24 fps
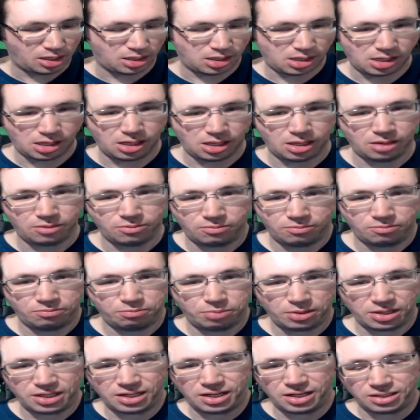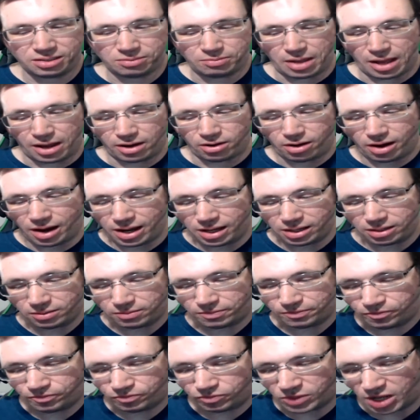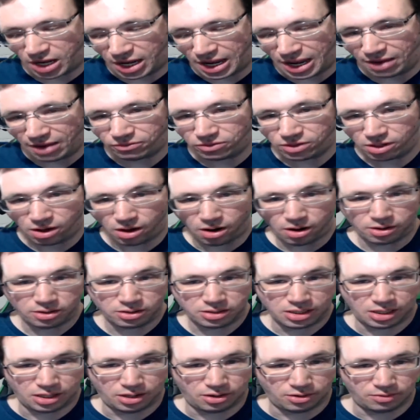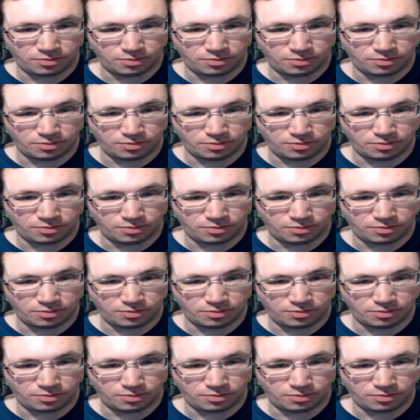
it eh, eh, but it doesn't matter. I I have the cards here.